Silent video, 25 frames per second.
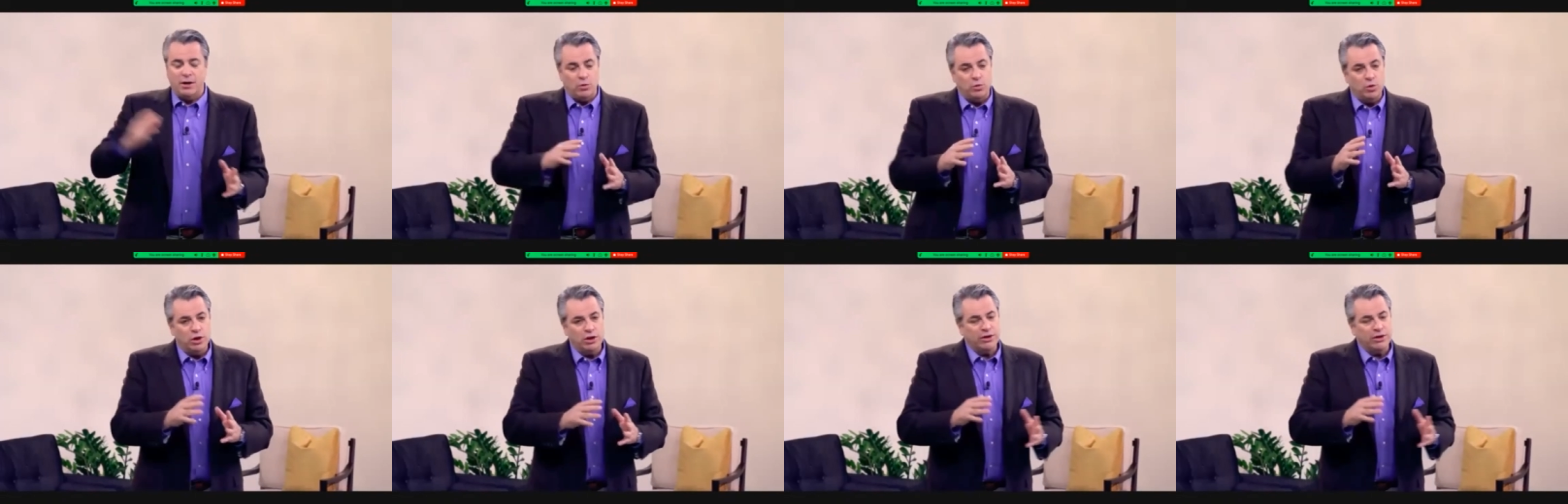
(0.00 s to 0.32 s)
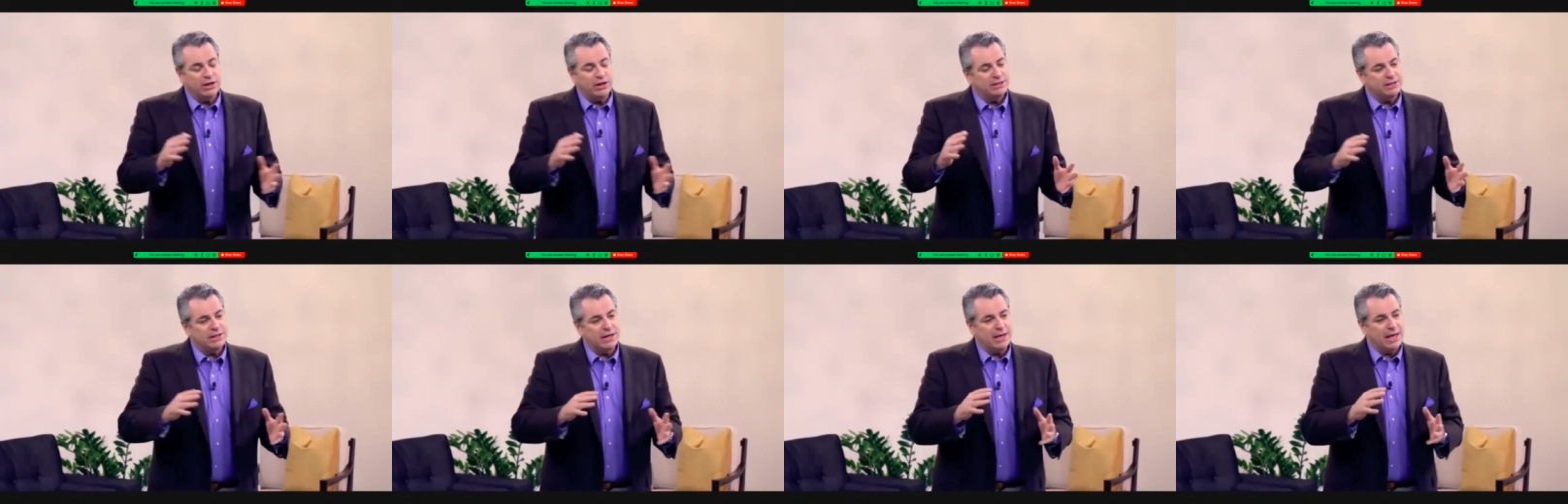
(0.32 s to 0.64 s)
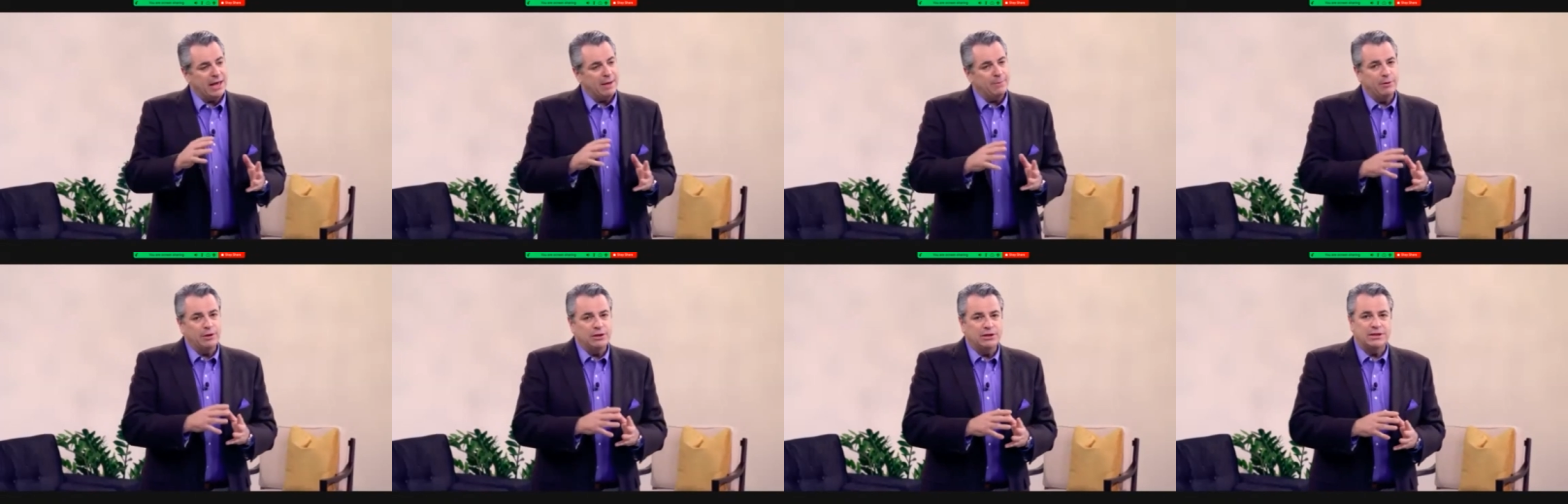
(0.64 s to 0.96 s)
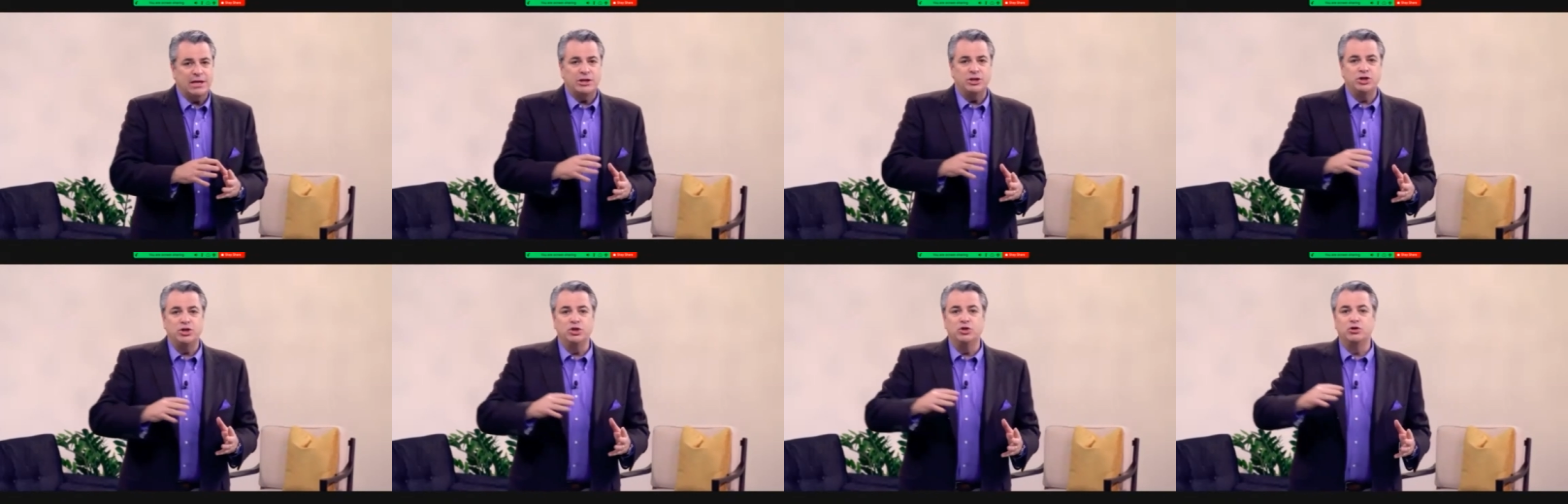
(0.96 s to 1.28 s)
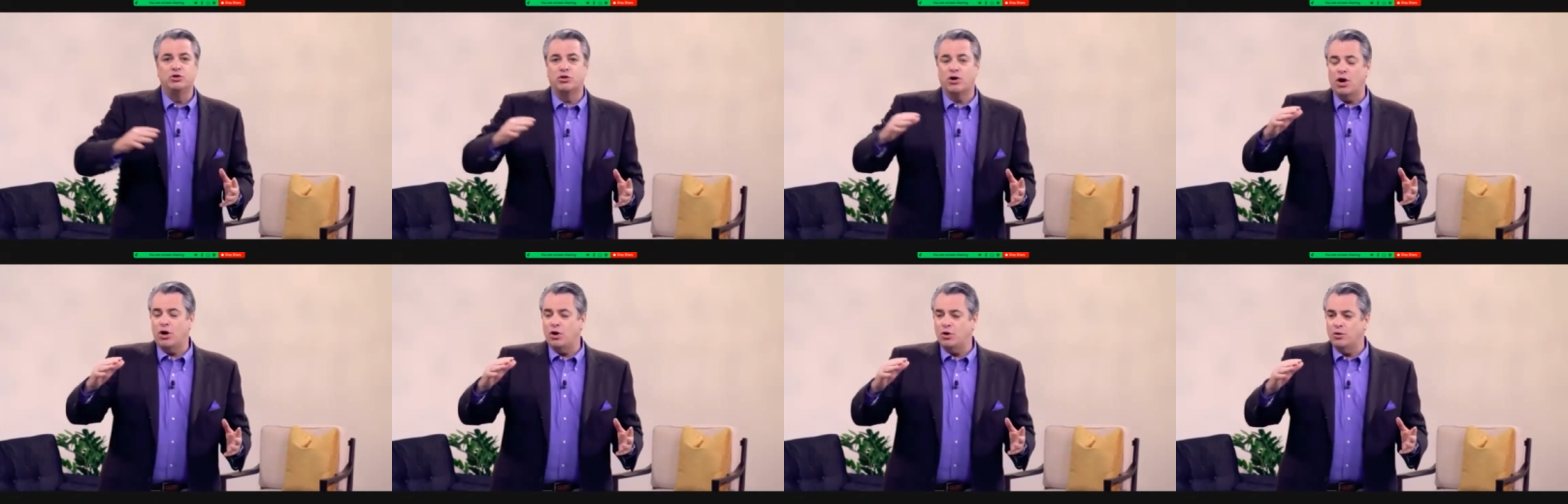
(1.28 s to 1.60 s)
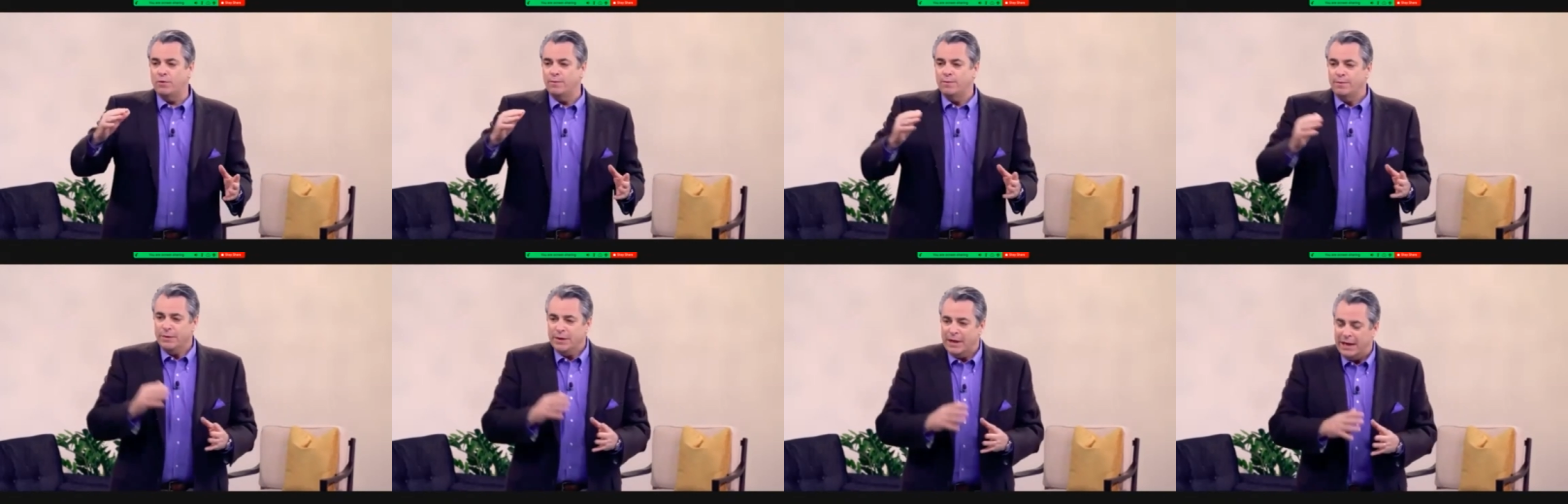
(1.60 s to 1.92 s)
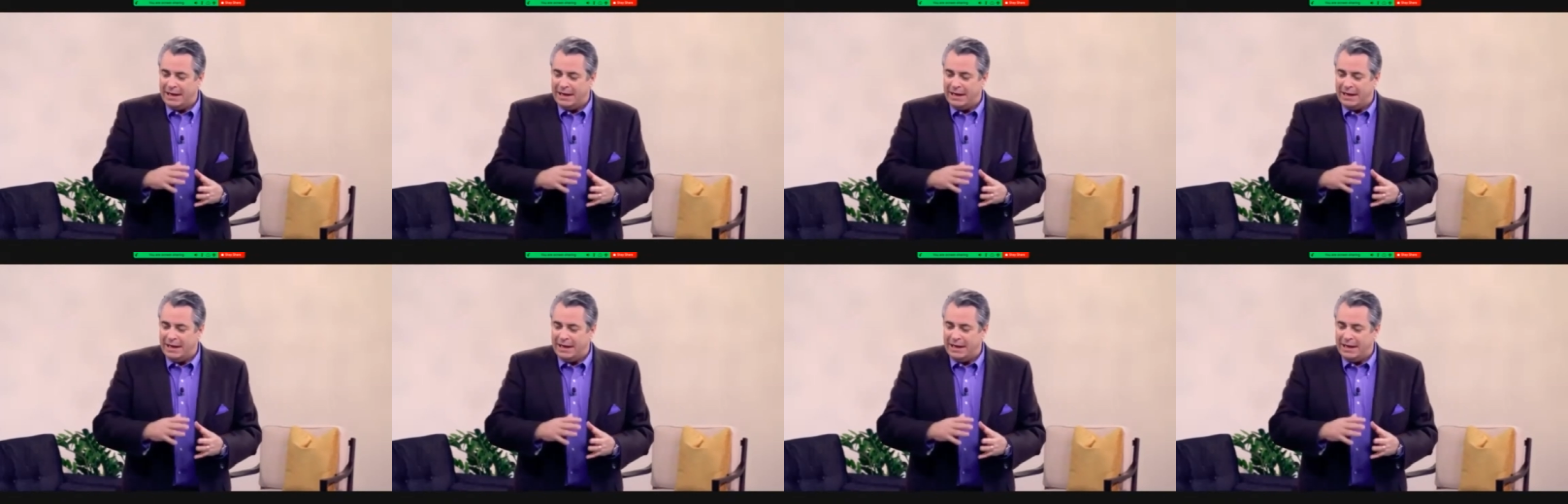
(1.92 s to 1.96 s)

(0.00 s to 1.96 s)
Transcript: Now, one of the things that'll happen is as you grow